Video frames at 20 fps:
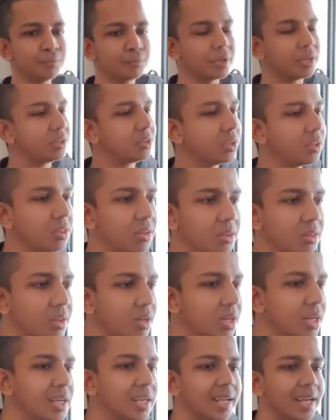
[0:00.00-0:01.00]
Pinterest is
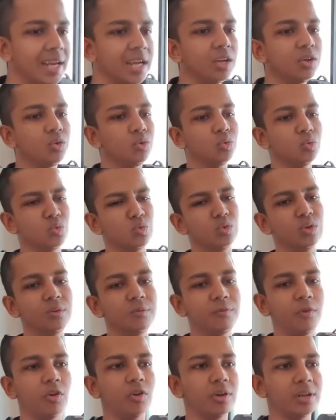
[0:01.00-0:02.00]
a great tool
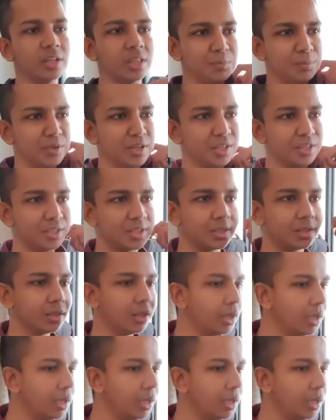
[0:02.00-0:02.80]
for your inspiration.